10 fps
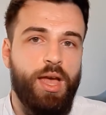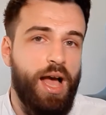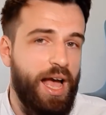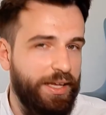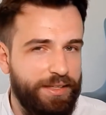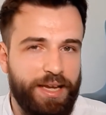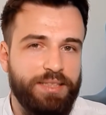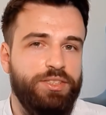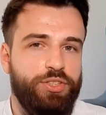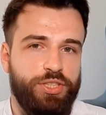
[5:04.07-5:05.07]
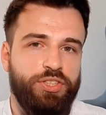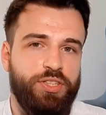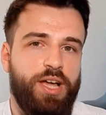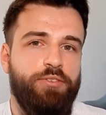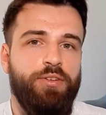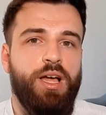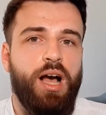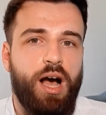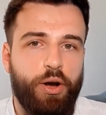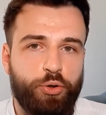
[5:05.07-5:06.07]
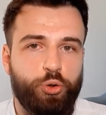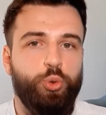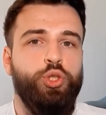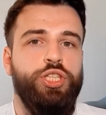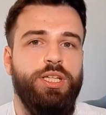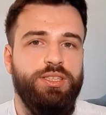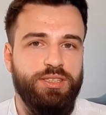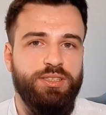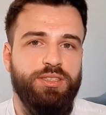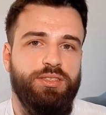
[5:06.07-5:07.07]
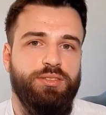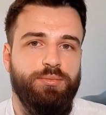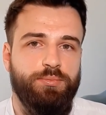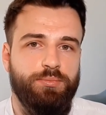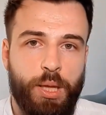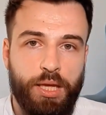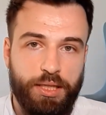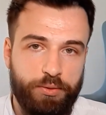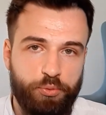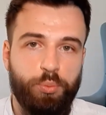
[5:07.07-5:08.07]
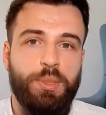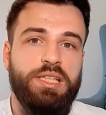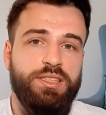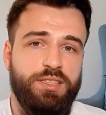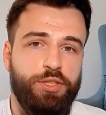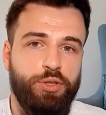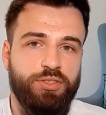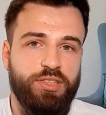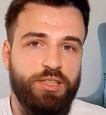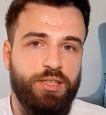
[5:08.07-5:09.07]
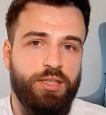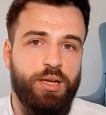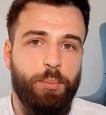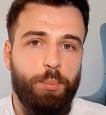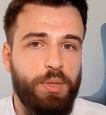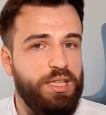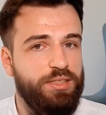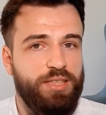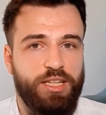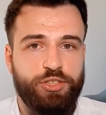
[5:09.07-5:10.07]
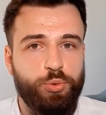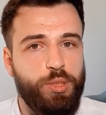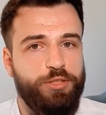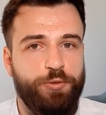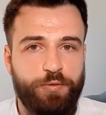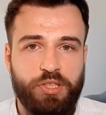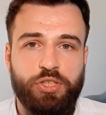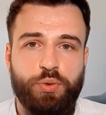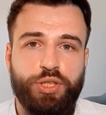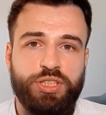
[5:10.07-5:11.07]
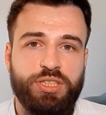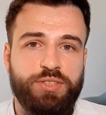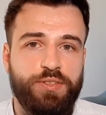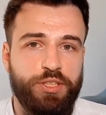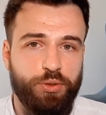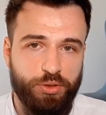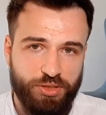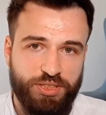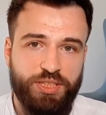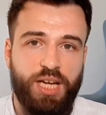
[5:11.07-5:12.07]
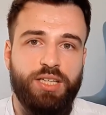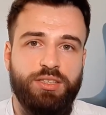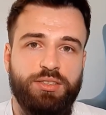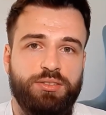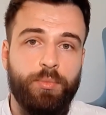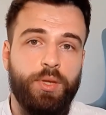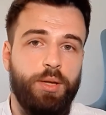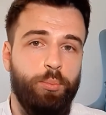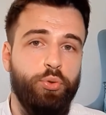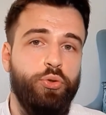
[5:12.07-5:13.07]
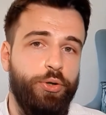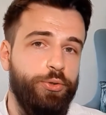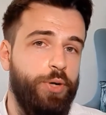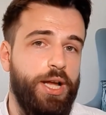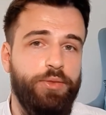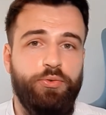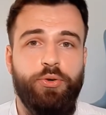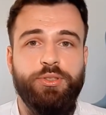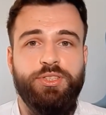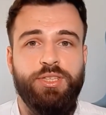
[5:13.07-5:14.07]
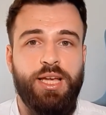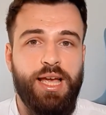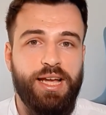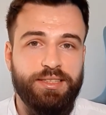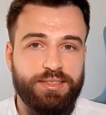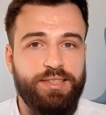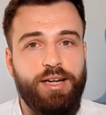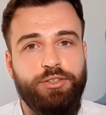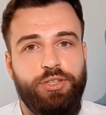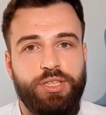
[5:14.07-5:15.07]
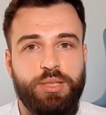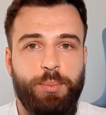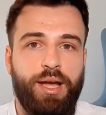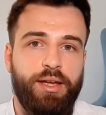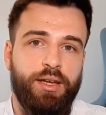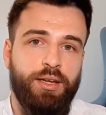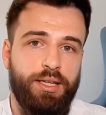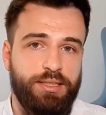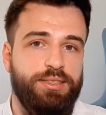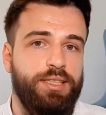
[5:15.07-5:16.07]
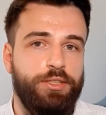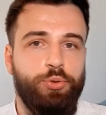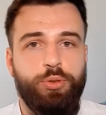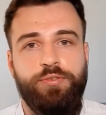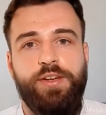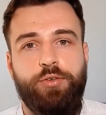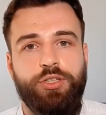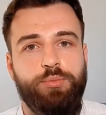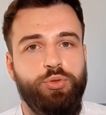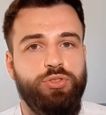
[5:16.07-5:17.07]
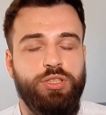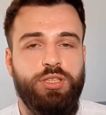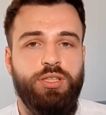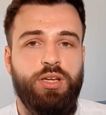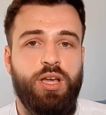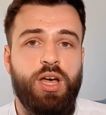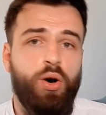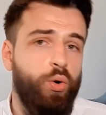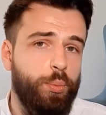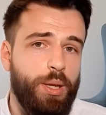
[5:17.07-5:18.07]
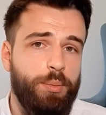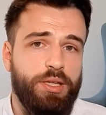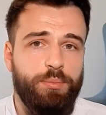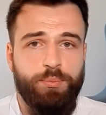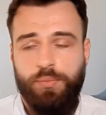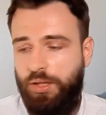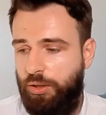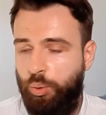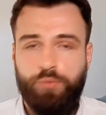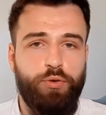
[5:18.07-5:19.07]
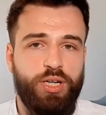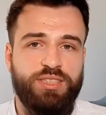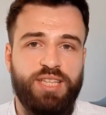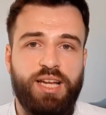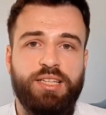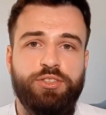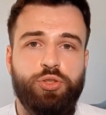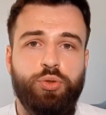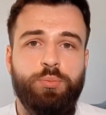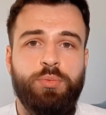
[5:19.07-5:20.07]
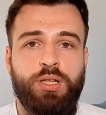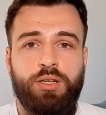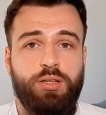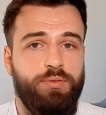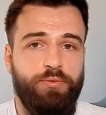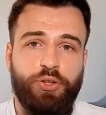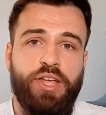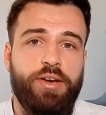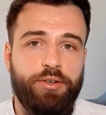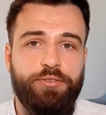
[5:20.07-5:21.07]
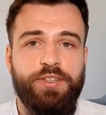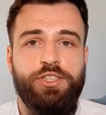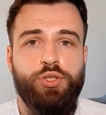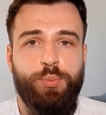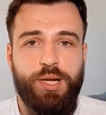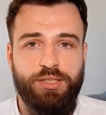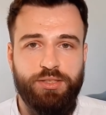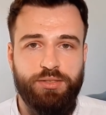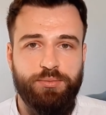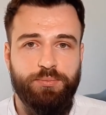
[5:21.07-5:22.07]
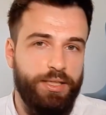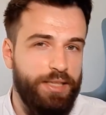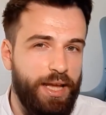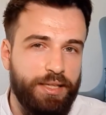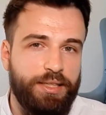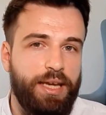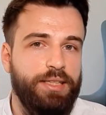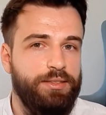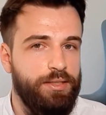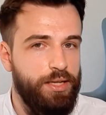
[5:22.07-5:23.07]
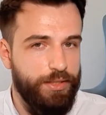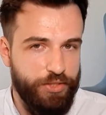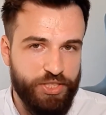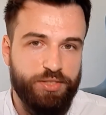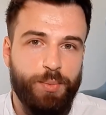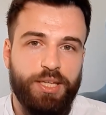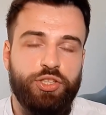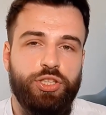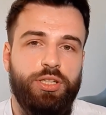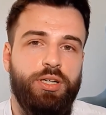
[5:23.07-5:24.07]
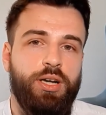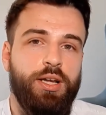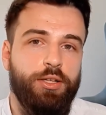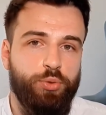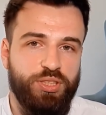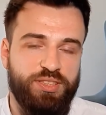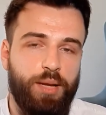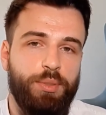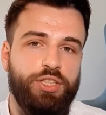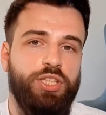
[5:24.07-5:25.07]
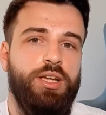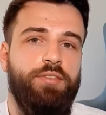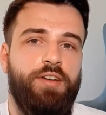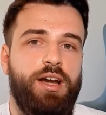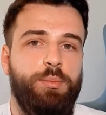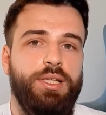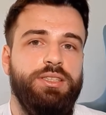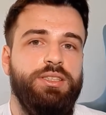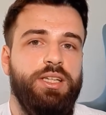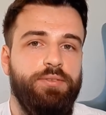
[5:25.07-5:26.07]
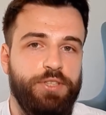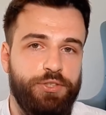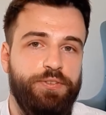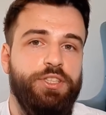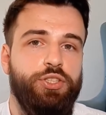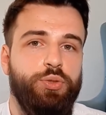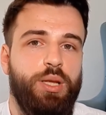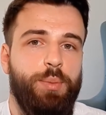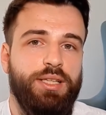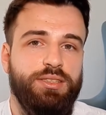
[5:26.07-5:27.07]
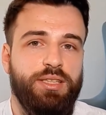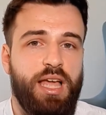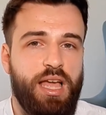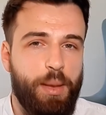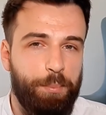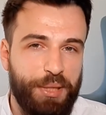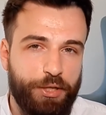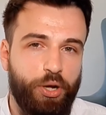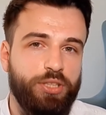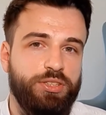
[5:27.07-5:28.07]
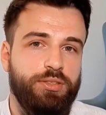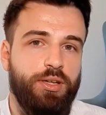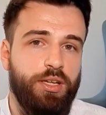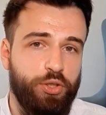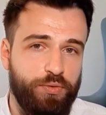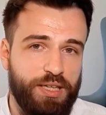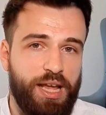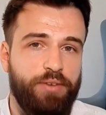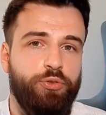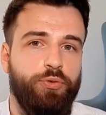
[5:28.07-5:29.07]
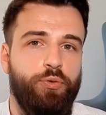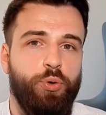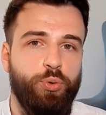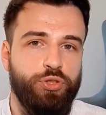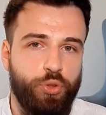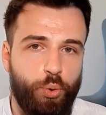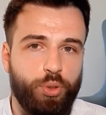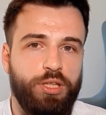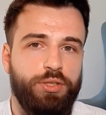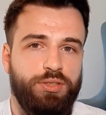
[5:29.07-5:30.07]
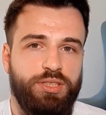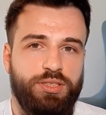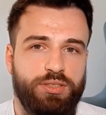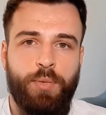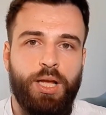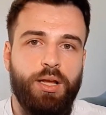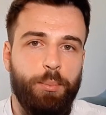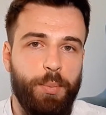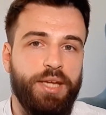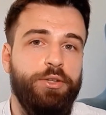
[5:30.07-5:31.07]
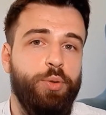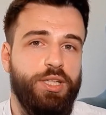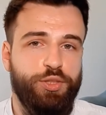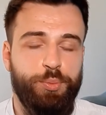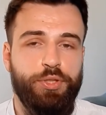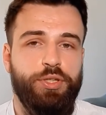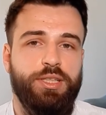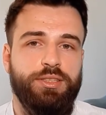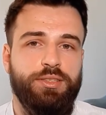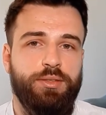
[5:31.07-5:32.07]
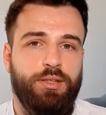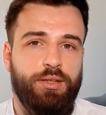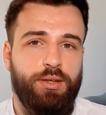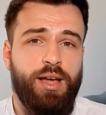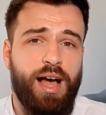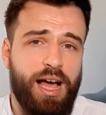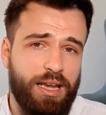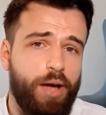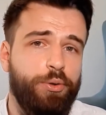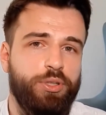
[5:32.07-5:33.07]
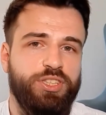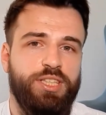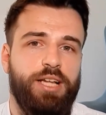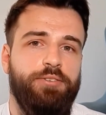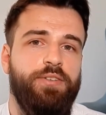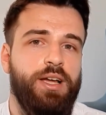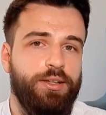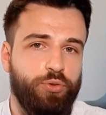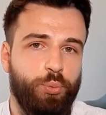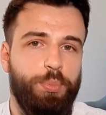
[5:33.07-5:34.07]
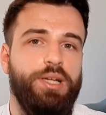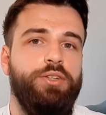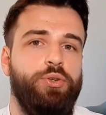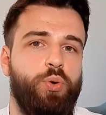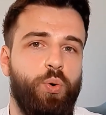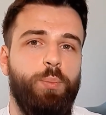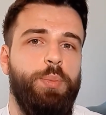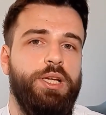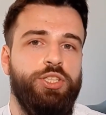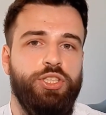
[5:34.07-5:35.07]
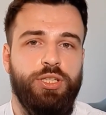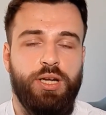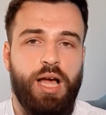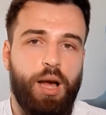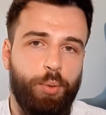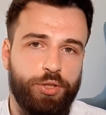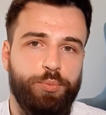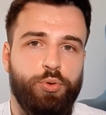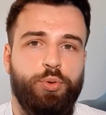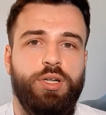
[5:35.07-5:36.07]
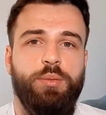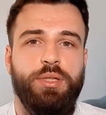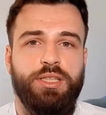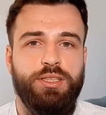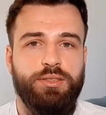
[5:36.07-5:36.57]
I can't stress enough how crucial this is. If you mean it seriously, please, as soon as you finish watching this video, start. Put on your headphones and start learning by listening to your favorite music, or maybe look for a silent room, whatever fits you best. In any case, just make sure to establish an environment which fits you the best, because you will have to focus only on this. Make your experience. Allow yourself to build your own picture about programming.